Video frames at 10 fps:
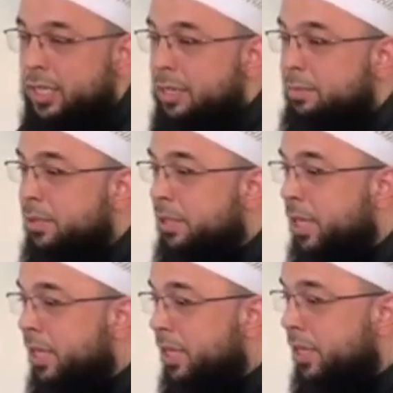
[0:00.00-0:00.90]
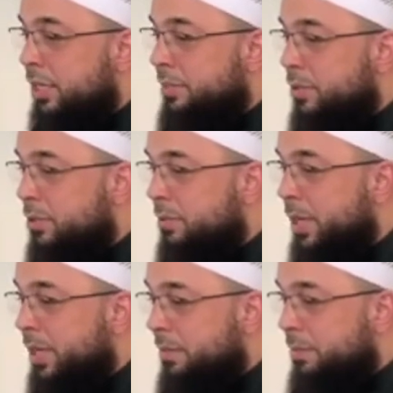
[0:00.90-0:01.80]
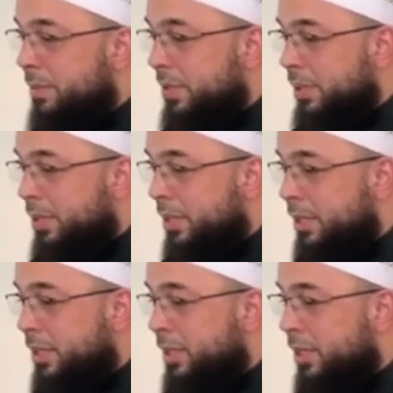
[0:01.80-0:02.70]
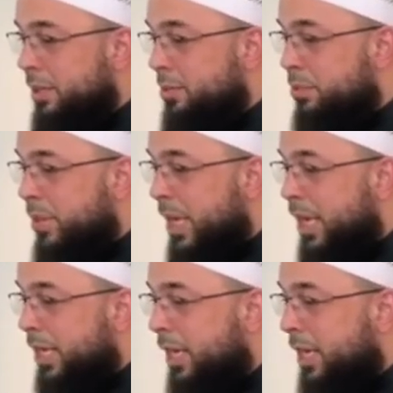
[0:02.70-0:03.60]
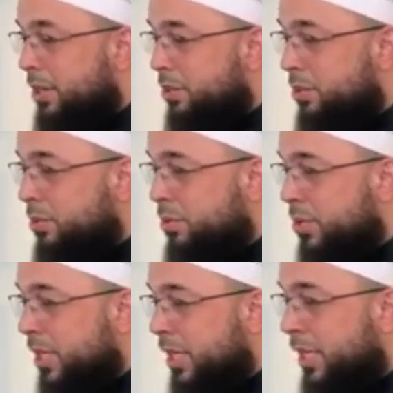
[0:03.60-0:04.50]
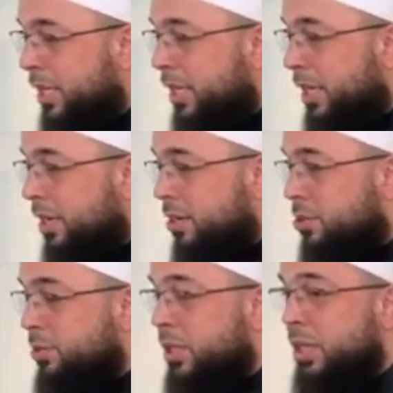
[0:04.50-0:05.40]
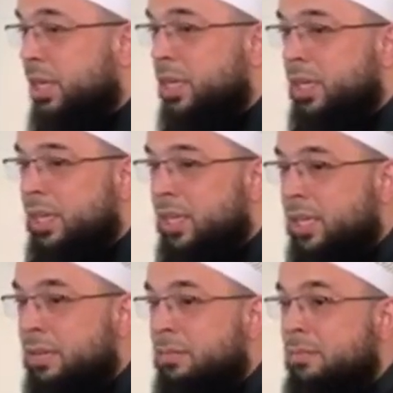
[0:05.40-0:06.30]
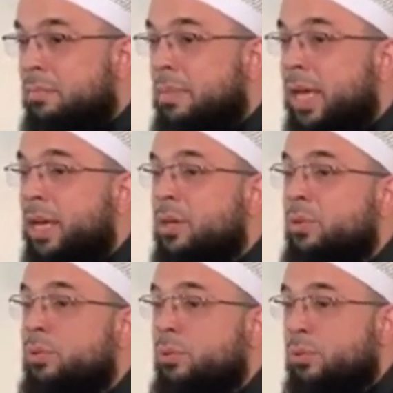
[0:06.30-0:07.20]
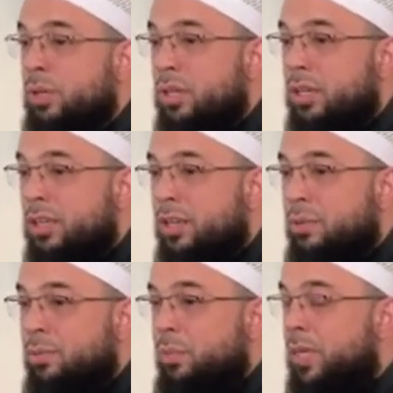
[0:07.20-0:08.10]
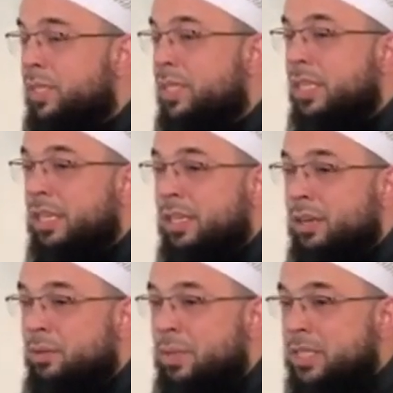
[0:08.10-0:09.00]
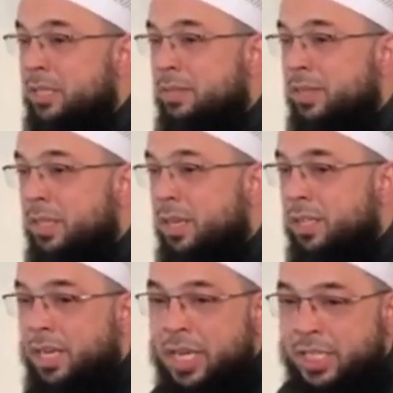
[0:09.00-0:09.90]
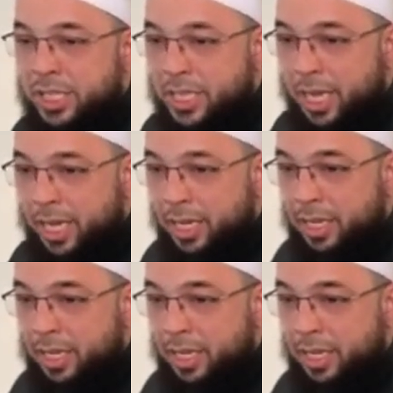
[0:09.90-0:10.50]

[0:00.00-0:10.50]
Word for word: And Abdullah ibn Khubayb radiyallahu ta'ala anhu said, "Ya Rasulullah, ma aqul? What is it, O Messenger of Allah, that I should say?"